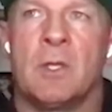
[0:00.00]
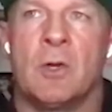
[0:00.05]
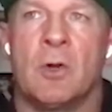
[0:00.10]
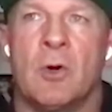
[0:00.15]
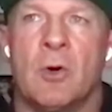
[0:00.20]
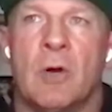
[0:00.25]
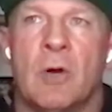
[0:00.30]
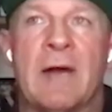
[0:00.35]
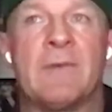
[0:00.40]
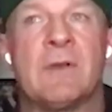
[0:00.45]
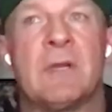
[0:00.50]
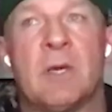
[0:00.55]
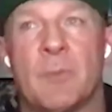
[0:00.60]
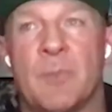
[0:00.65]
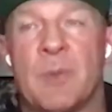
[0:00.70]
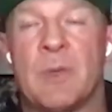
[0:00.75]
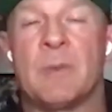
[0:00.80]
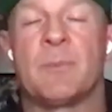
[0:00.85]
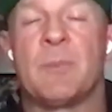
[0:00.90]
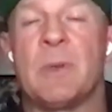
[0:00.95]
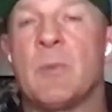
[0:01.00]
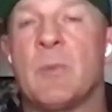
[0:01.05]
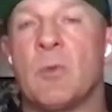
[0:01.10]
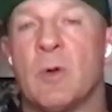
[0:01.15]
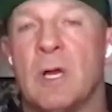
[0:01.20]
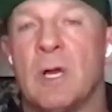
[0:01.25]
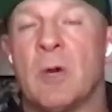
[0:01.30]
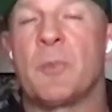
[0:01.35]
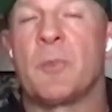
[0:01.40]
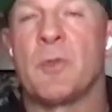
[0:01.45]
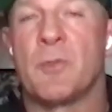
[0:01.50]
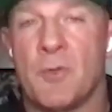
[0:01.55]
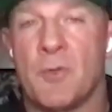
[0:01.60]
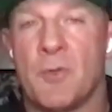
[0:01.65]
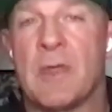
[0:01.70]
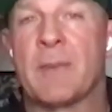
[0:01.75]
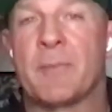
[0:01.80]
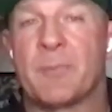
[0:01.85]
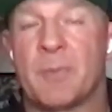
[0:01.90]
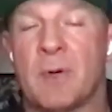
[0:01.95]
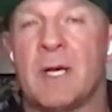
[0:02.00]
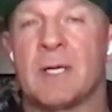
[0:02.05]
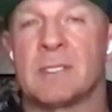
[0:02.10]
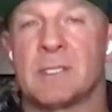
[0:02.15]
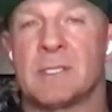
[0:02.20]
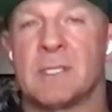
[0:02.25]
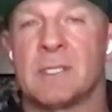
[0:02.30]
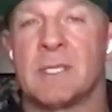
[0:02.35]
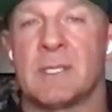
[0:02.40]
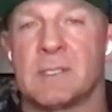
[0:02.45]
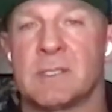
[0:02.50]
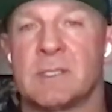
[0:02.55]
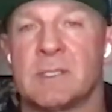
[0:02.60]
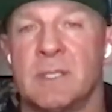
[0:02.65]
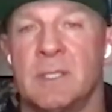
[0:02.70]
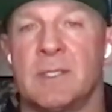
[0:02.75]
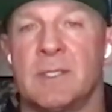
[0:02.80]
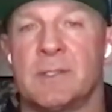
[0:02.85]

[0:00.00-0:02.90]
Having people help you through that process